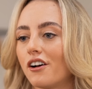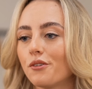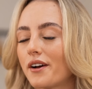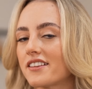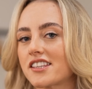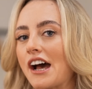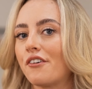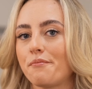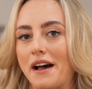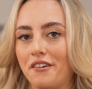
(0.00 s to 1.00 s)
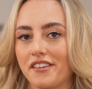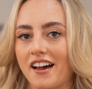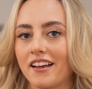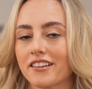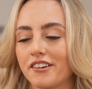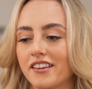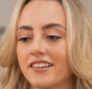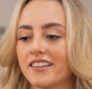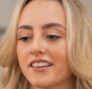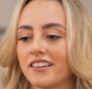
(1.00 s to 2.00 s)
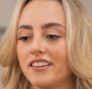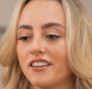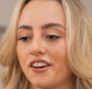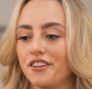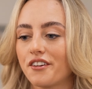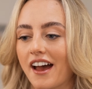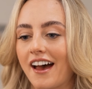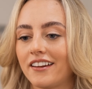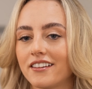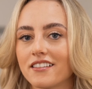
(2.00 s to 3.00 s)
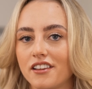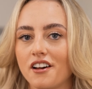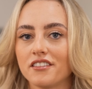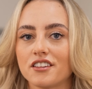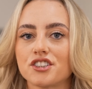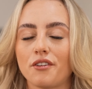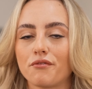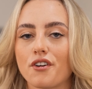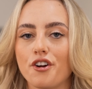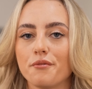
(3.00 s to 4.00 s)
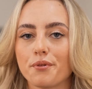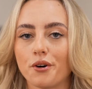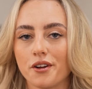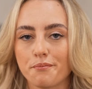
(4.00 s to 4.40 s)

I'll always shout about that. So this isn't, you can learn to jump rope on a